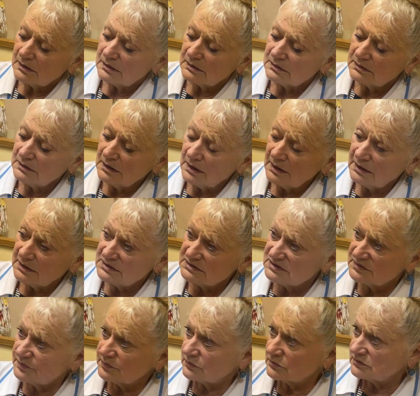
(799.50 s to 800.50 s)

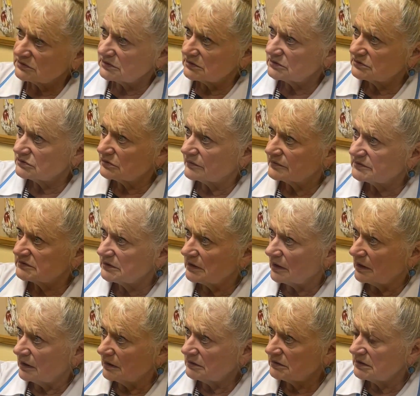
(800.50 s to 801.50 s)
90% of the
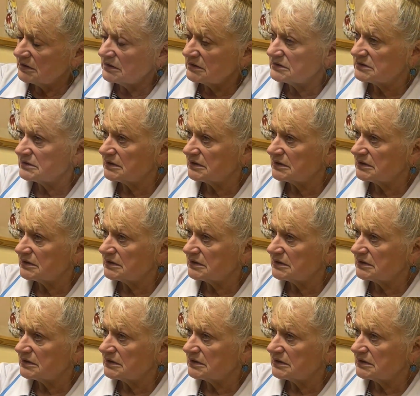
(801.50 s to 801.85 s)
arteries,